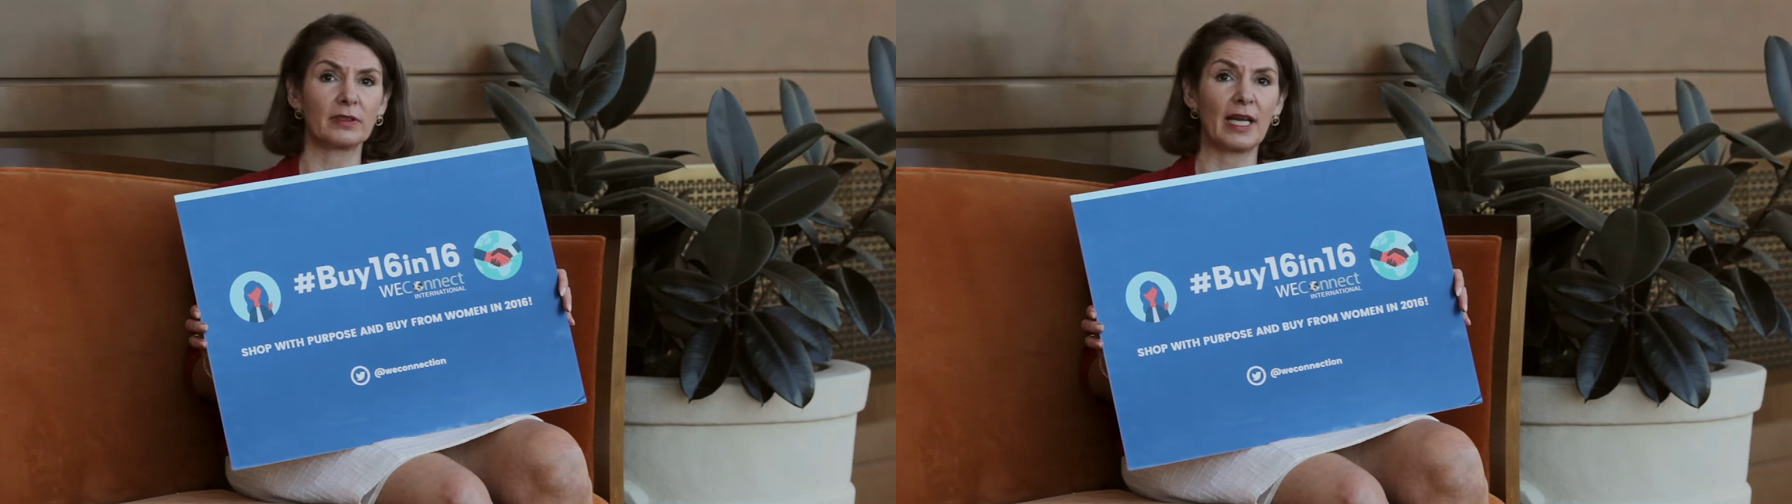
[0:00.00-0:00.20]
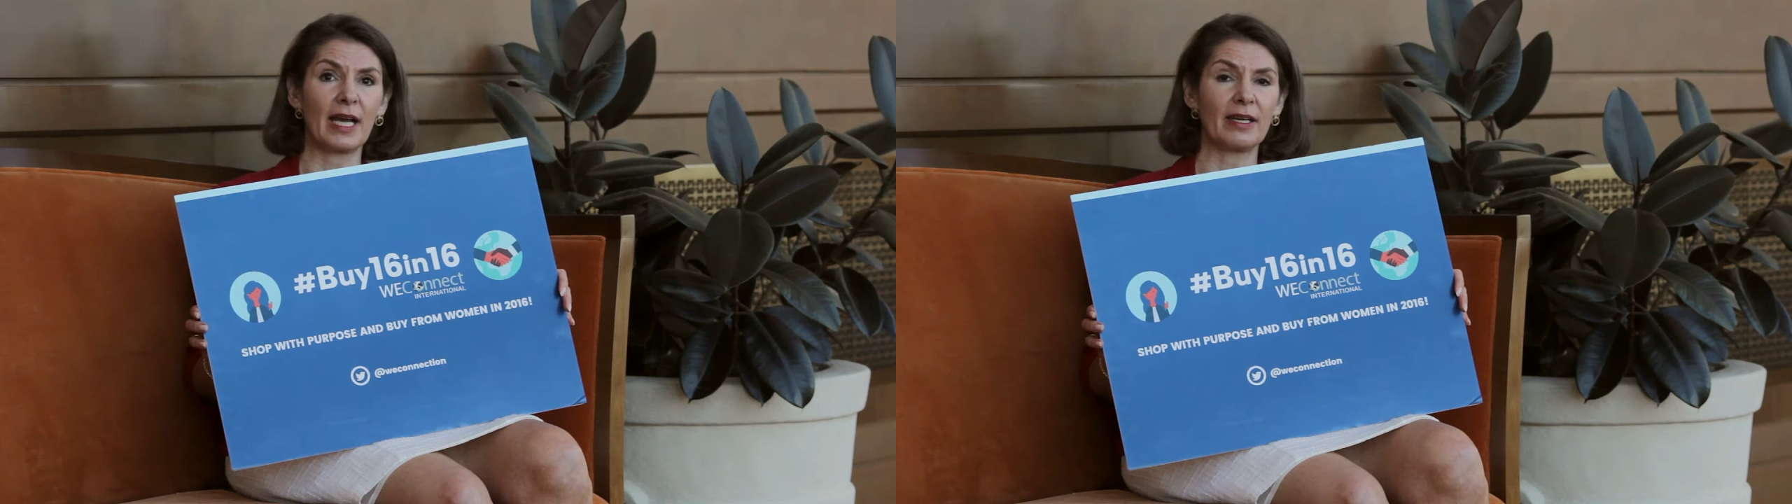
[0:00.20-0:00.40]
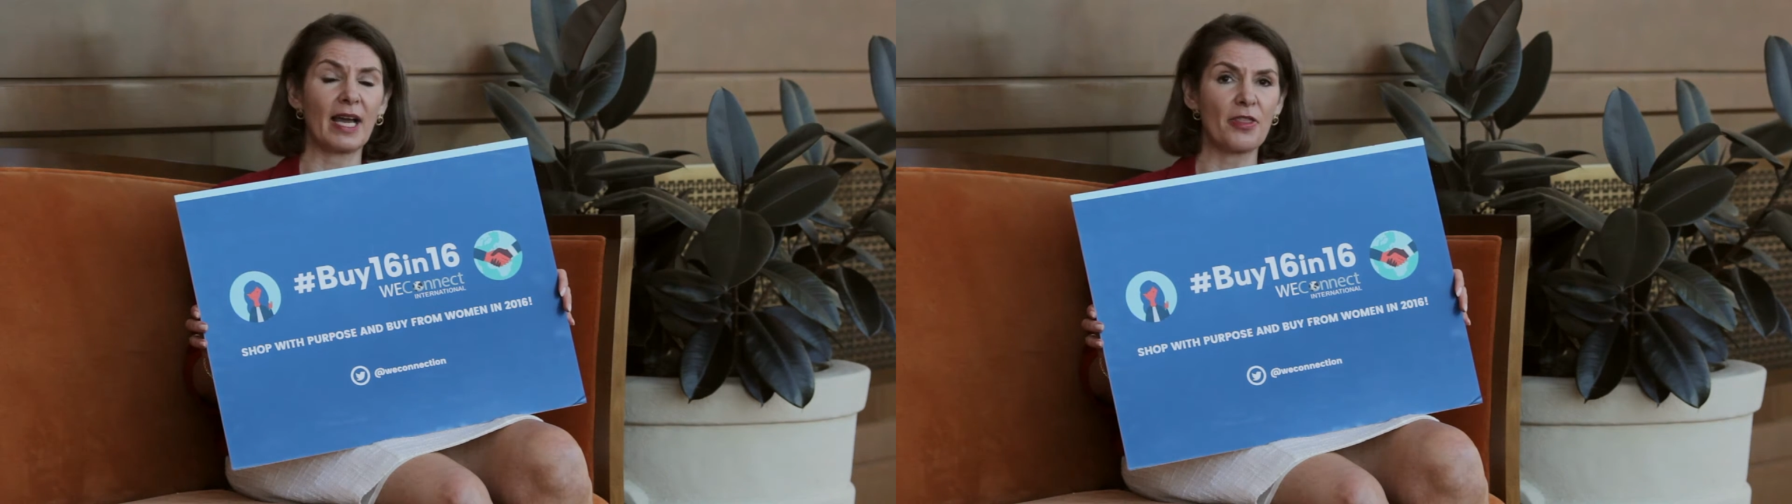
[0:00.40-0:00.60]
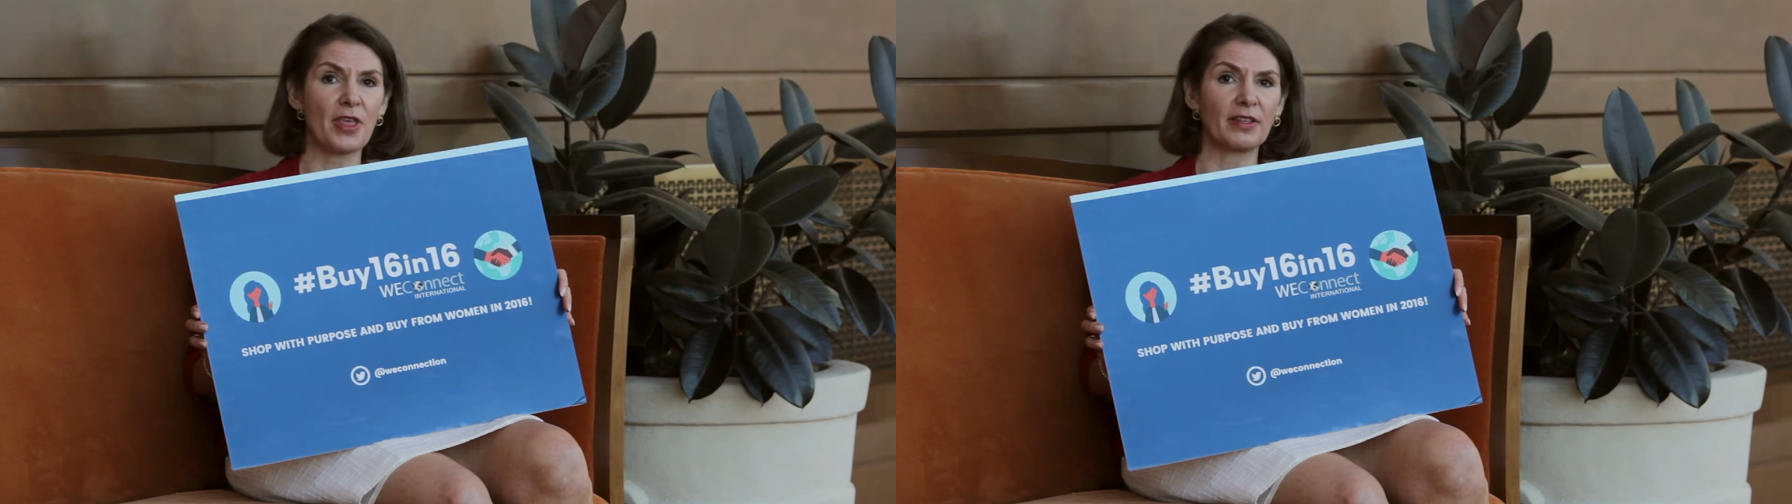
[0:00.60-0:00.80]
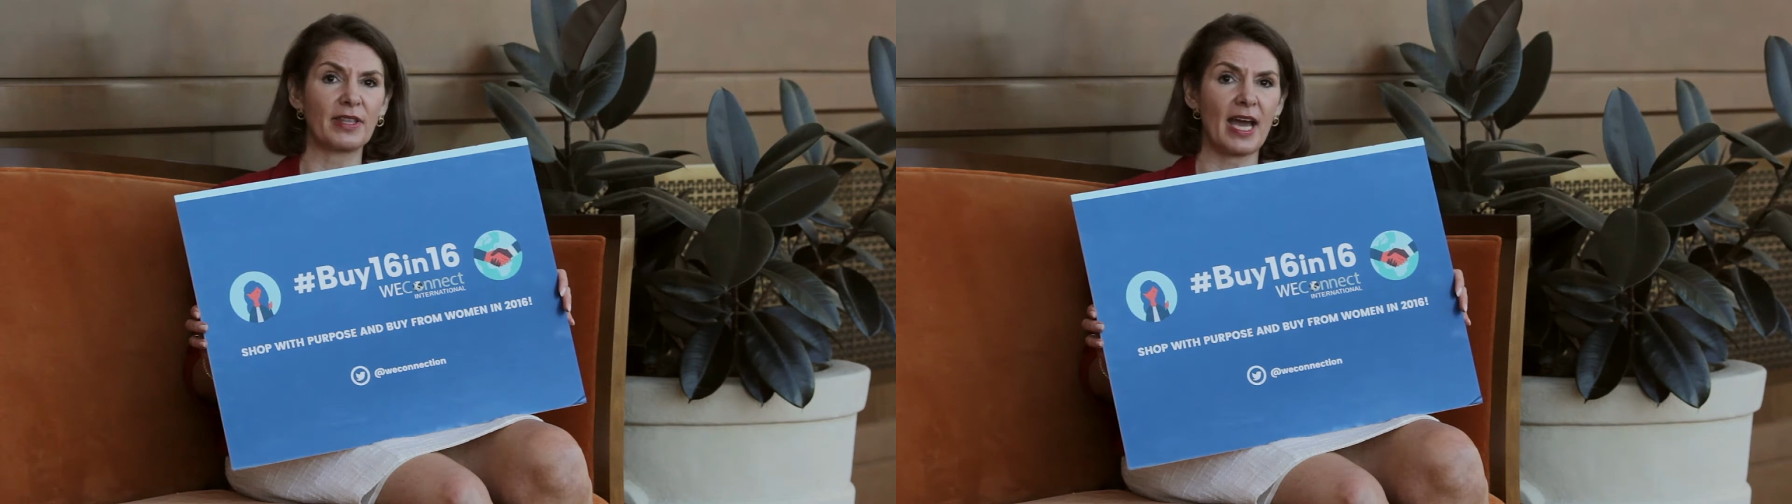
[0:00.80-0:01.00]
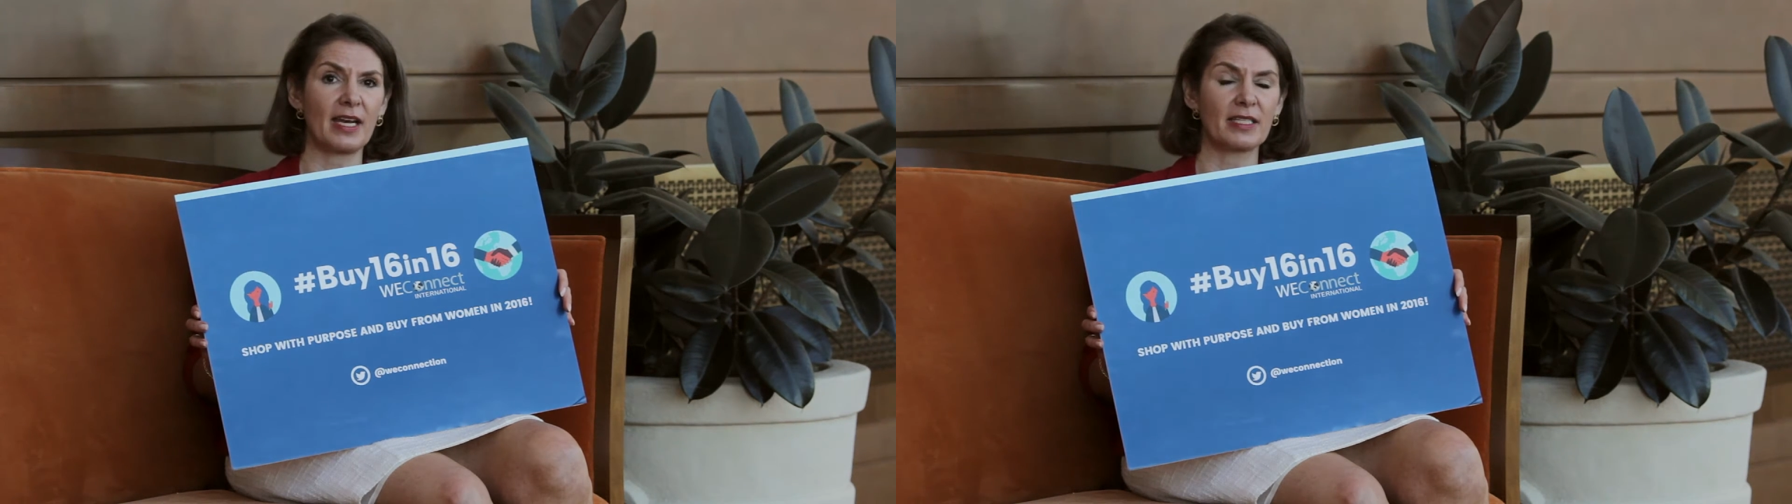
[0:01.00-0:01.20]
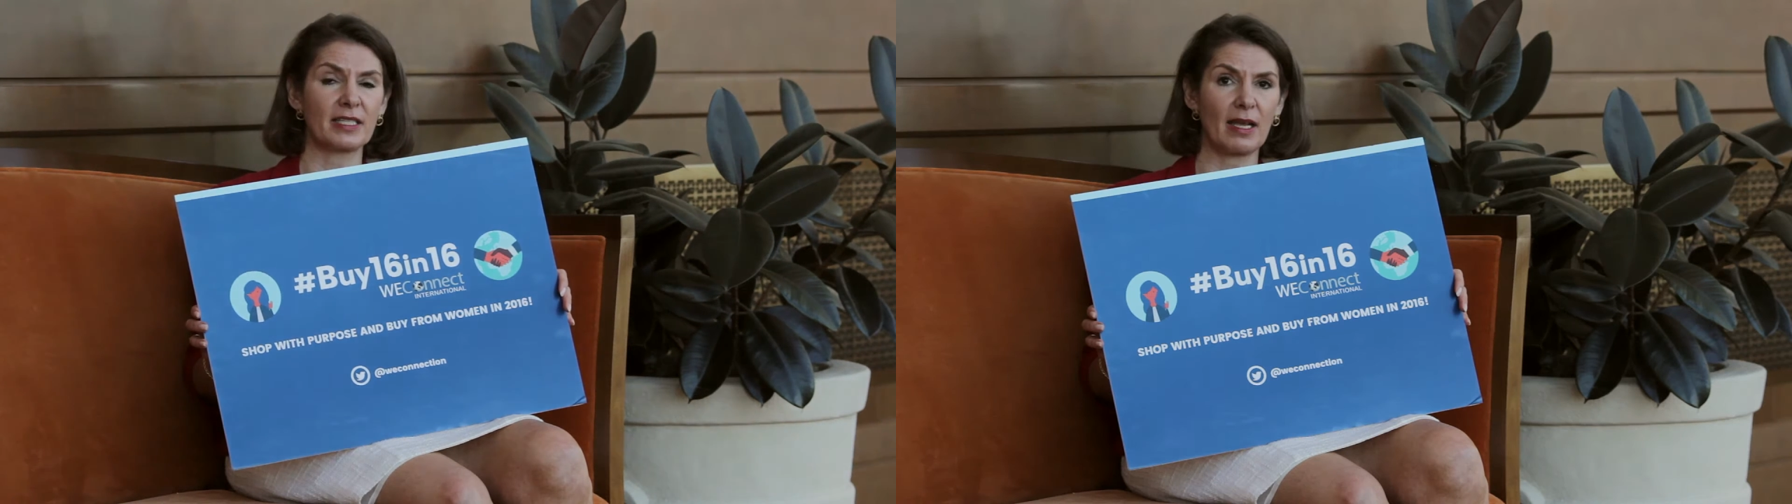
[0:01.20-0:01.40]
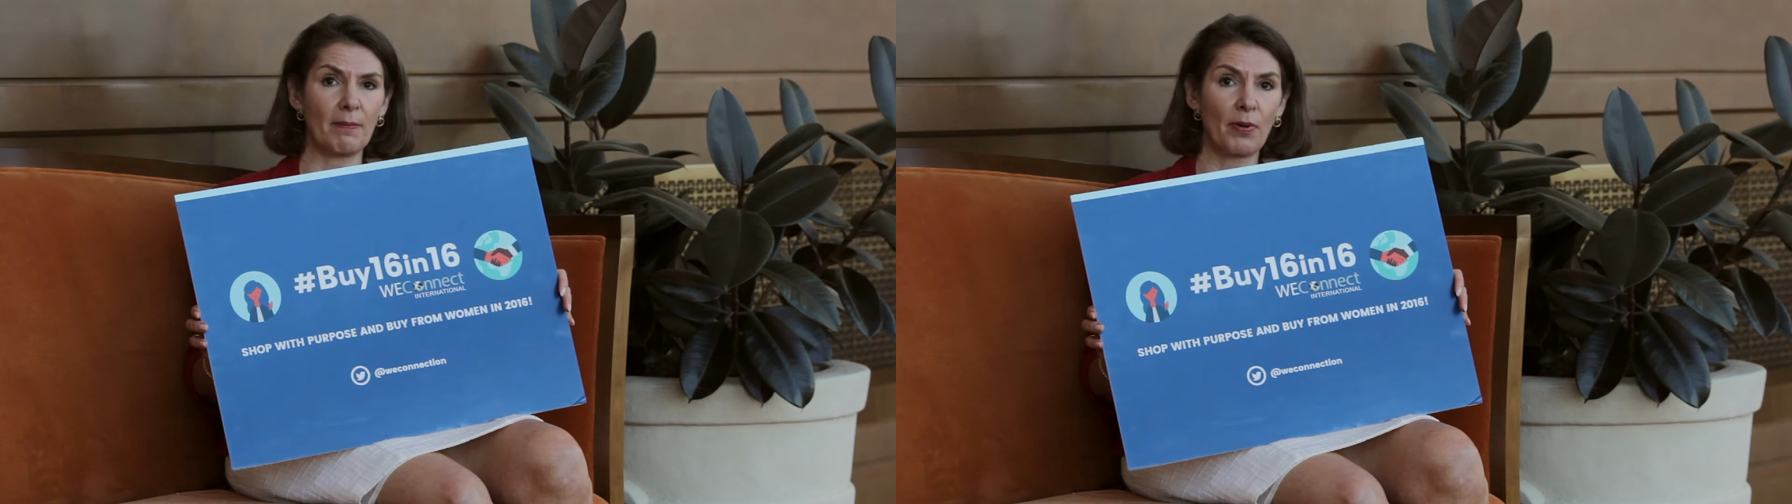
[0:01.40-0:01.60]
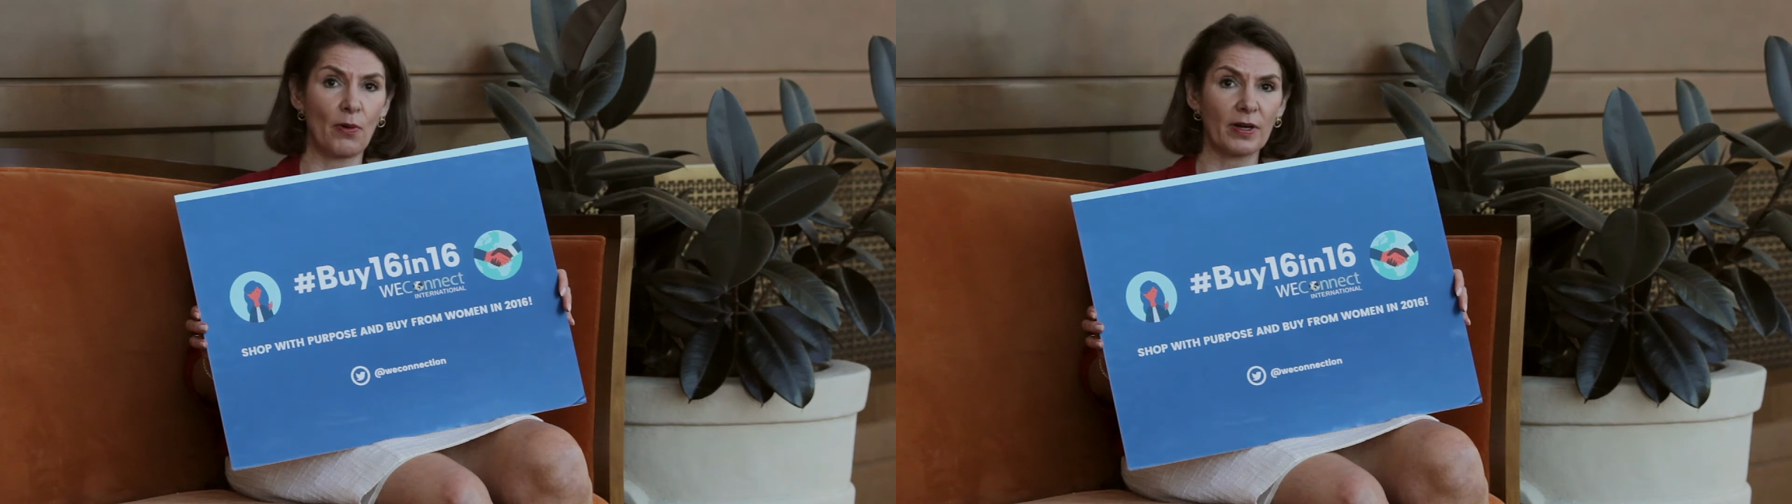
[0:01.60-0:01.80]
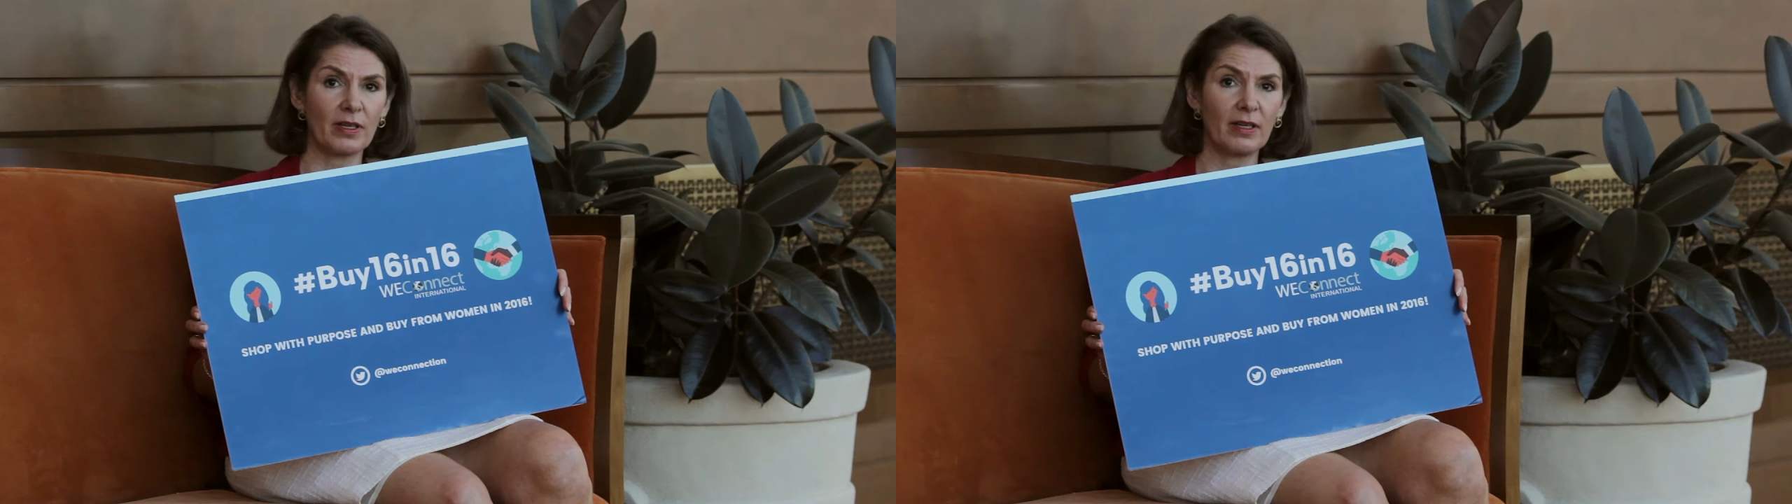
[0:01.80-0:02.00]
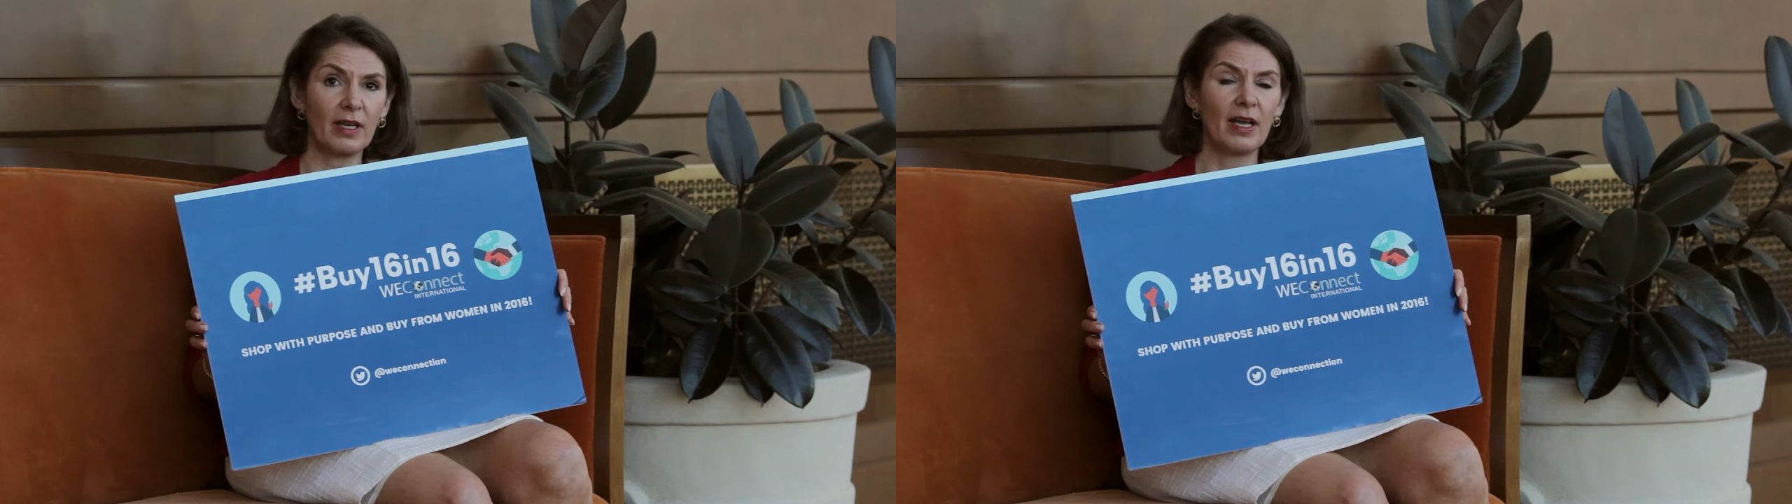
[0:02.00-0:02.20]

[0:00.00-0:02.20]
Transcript: And I think that is important,